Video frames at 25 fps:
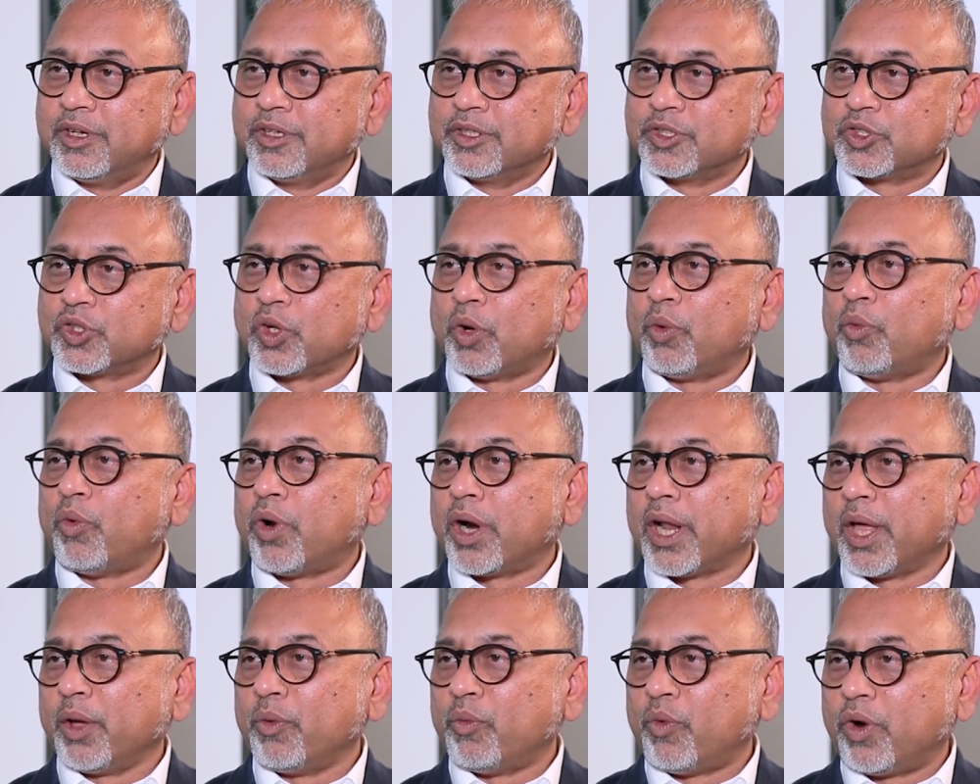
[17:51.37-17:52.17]
So
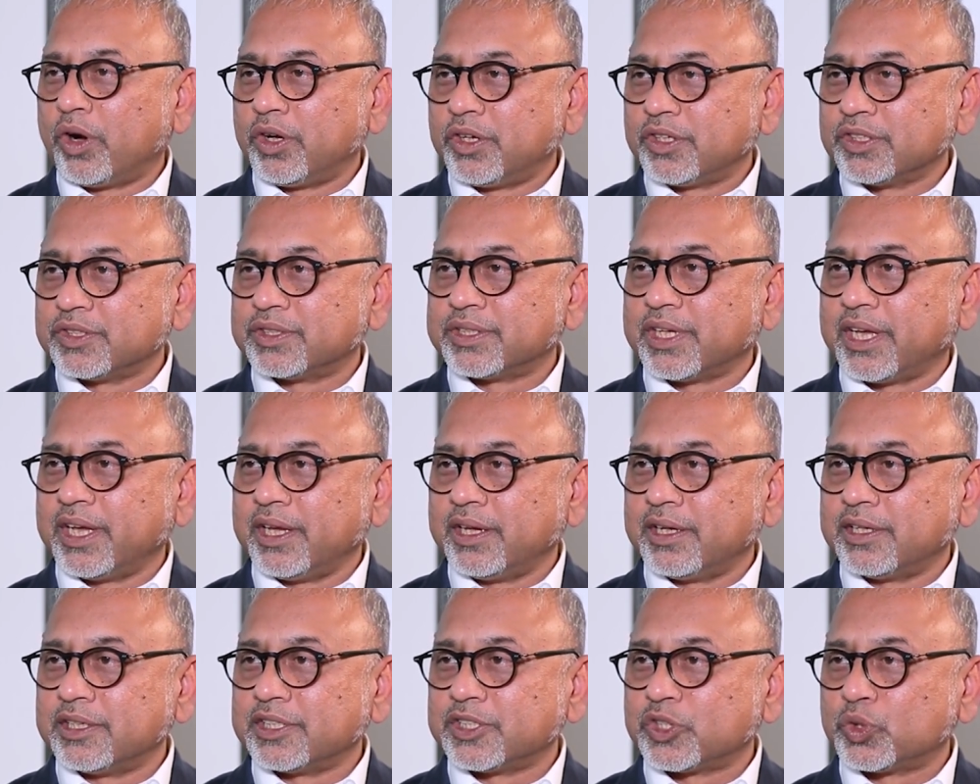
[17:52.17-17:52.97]
what I want to say
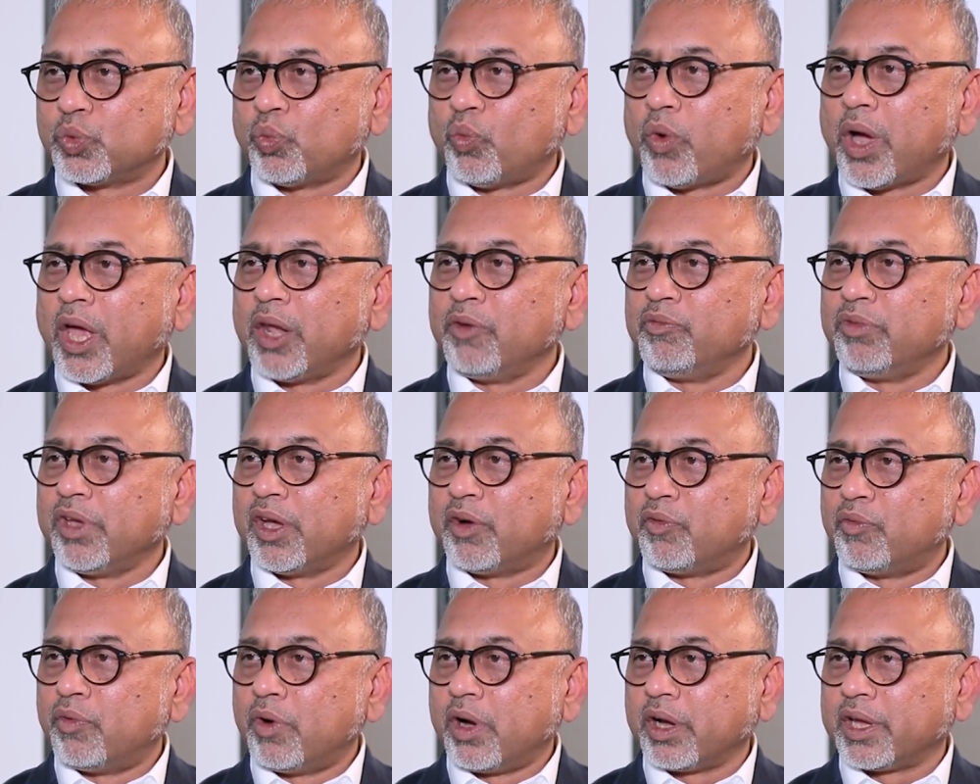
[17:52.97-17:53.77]
is, while we
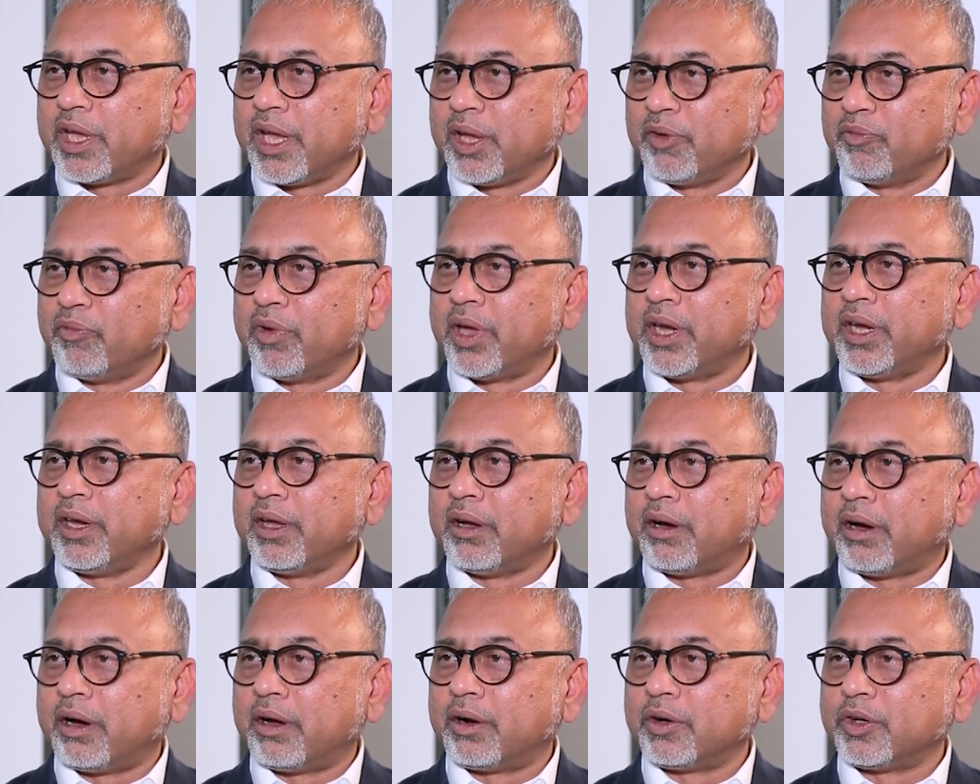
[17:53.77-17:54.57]
are working very
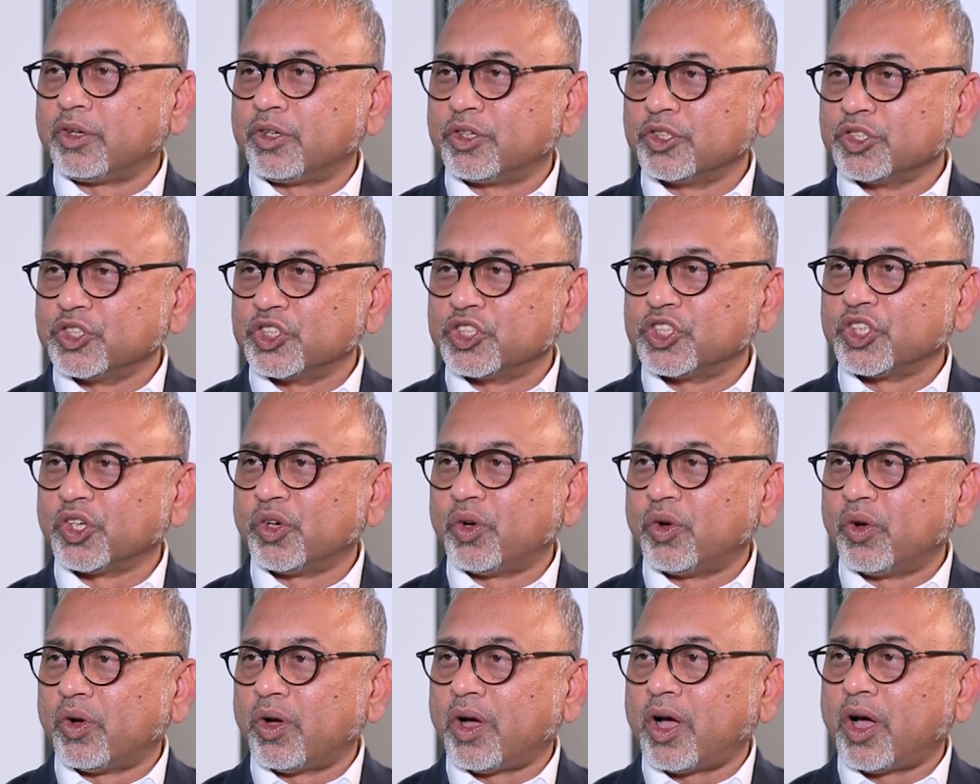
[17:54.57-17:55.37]
hard to
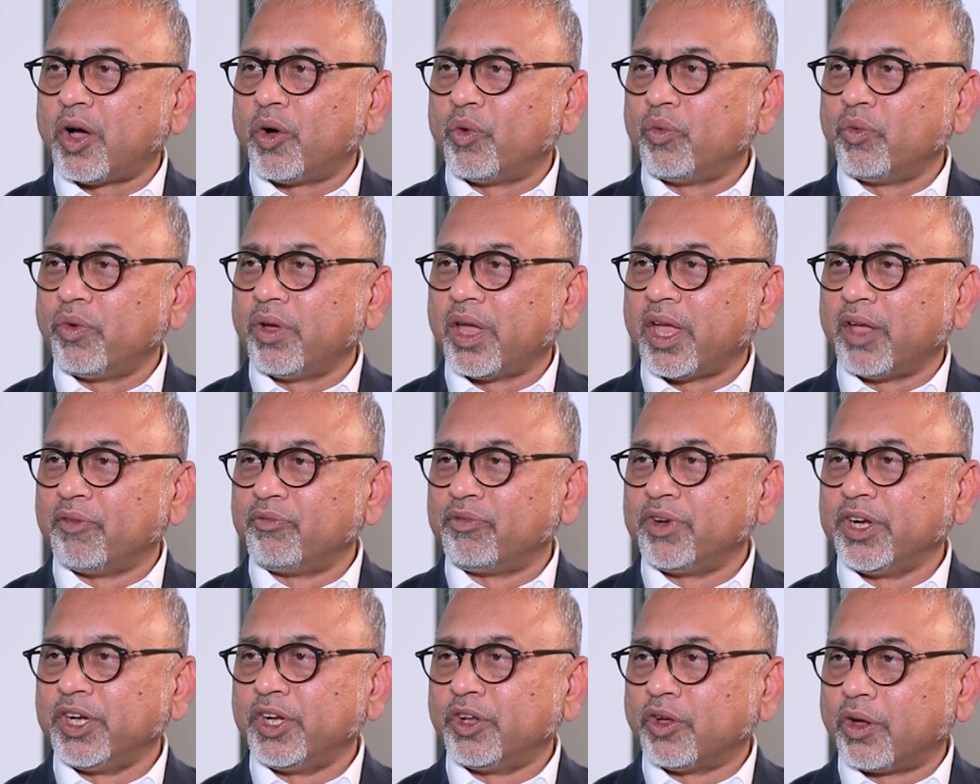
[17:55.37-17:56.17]
show how
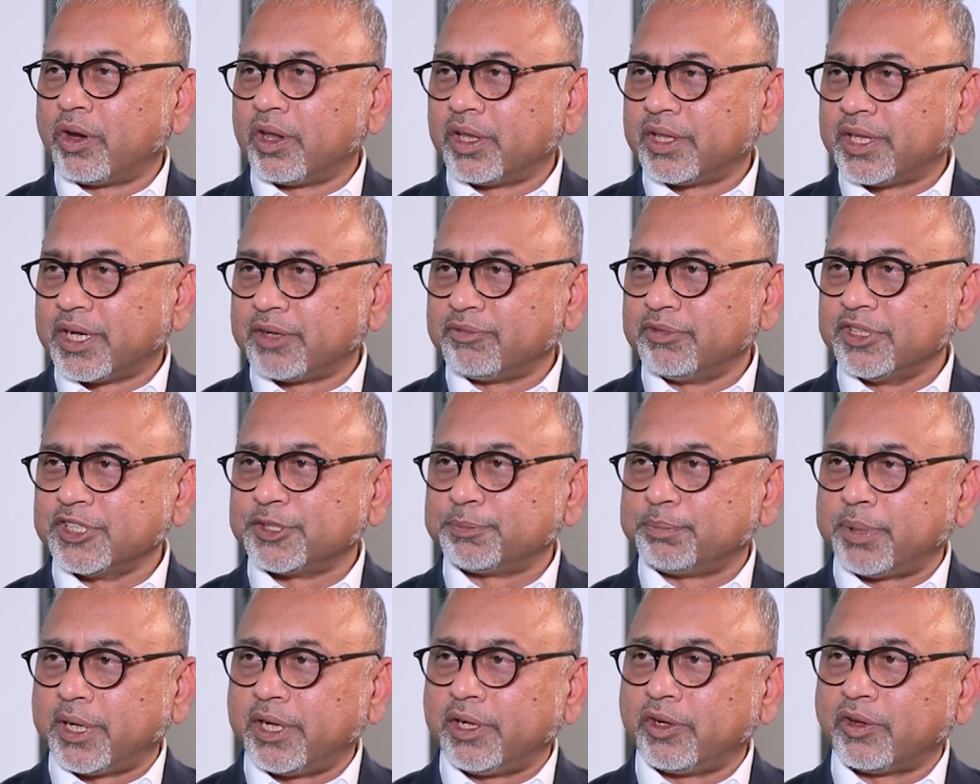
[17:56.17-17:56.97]
every dollar that we
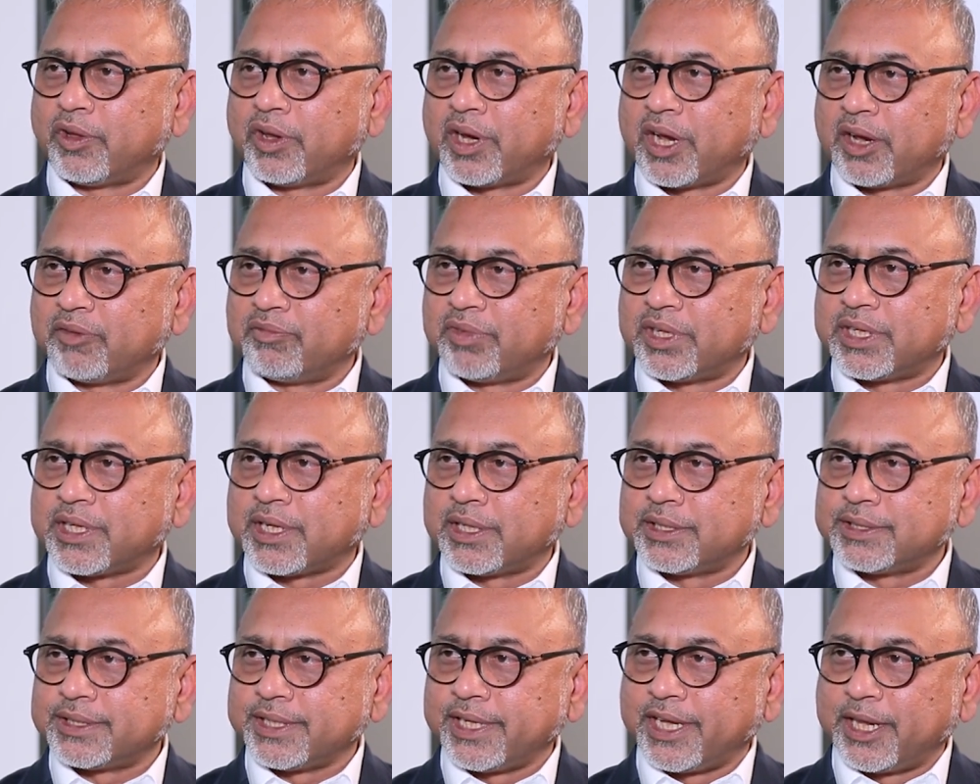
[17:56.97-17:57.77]
spend on
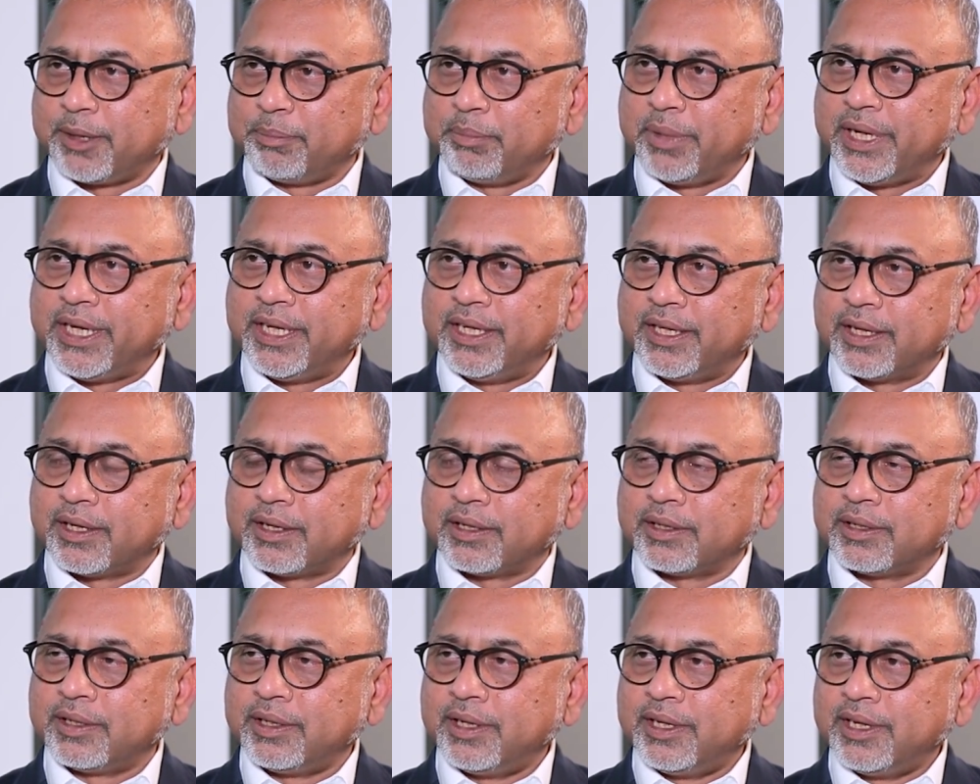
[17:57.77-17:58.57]
advertising and
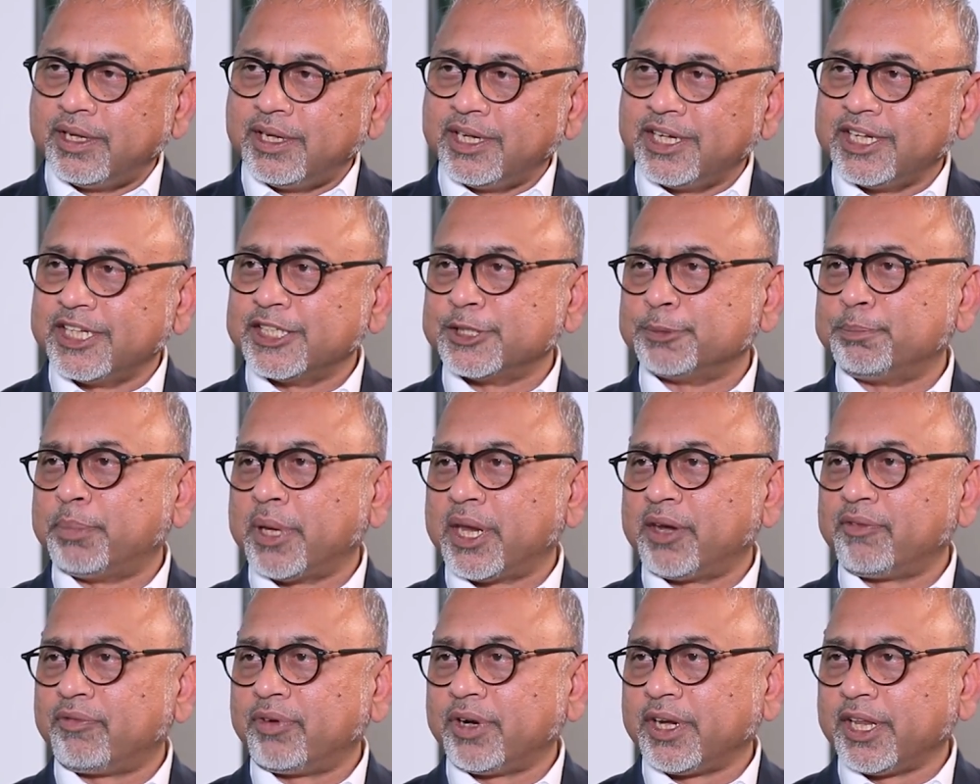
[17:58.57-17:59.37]
media is
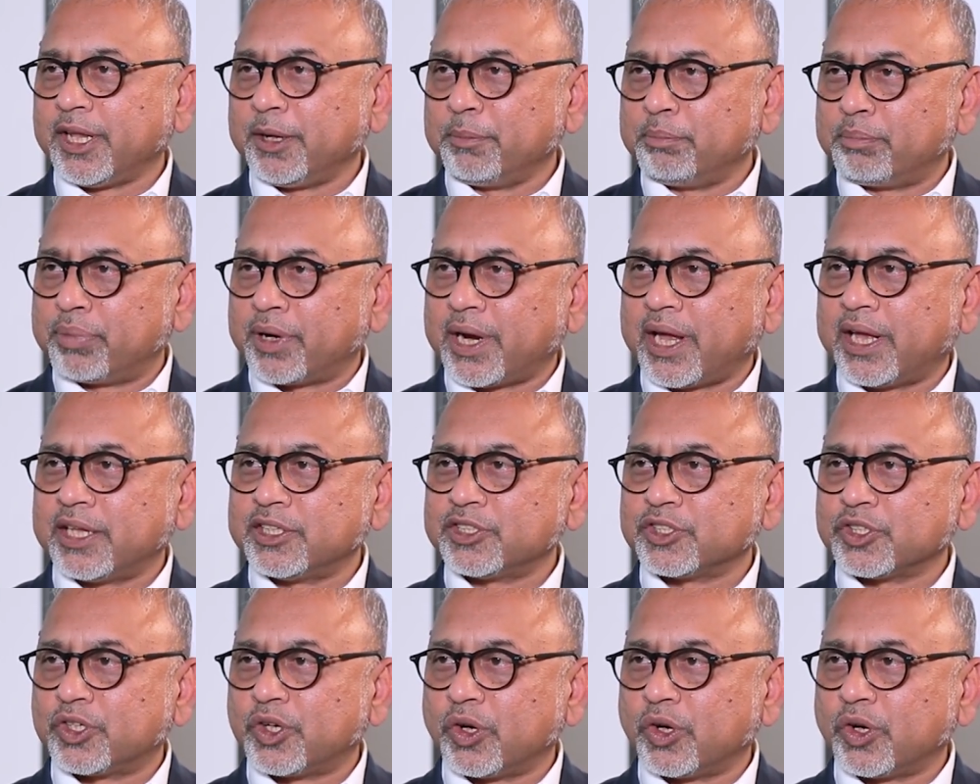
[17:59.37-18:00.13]
benefiting brand's